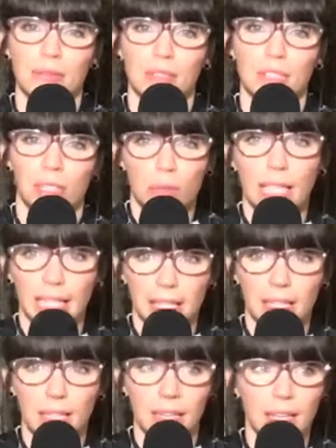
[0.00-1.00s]
you
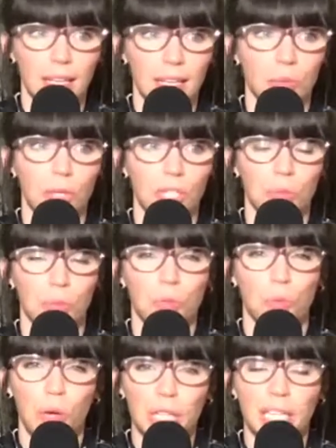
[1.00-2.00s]
lead, which was
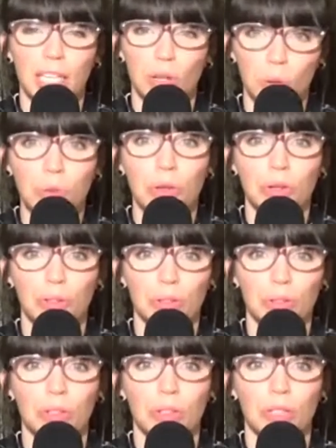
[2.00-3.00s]
really
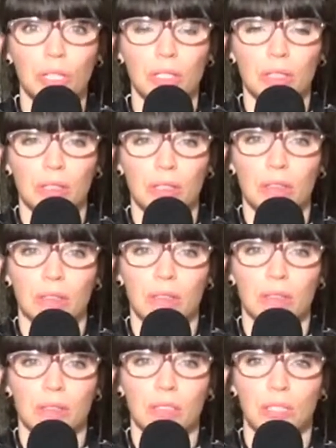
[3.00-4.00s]
cool
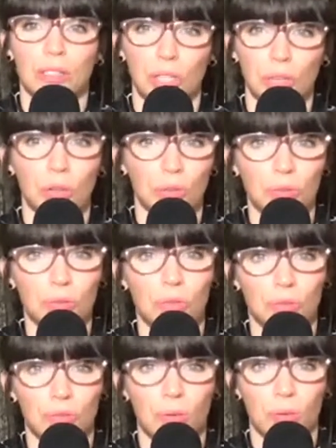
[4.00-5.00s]
to do
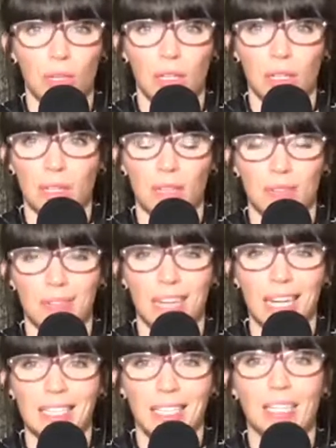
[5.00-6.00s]
for a
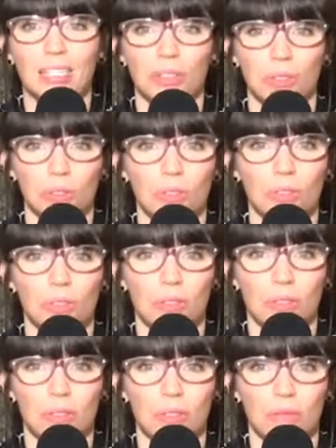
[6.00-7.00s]
19-year-old
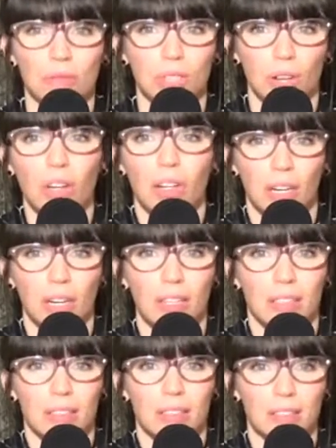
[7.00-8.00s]
daughter
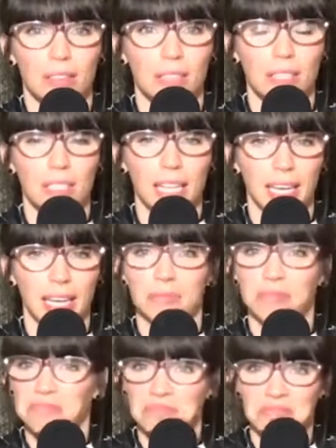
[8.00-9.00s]
to say,
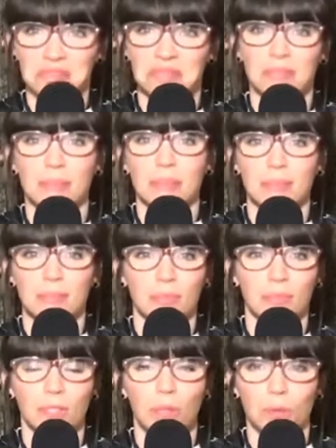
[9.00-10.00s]

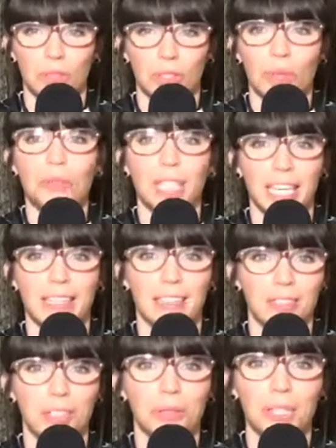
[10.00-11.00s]
you lead
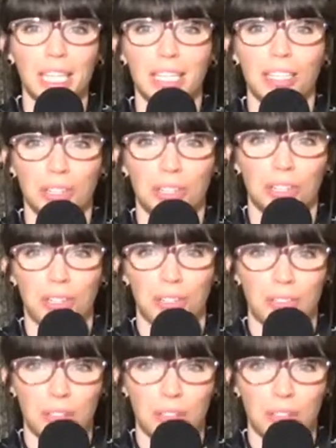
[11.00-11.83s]
your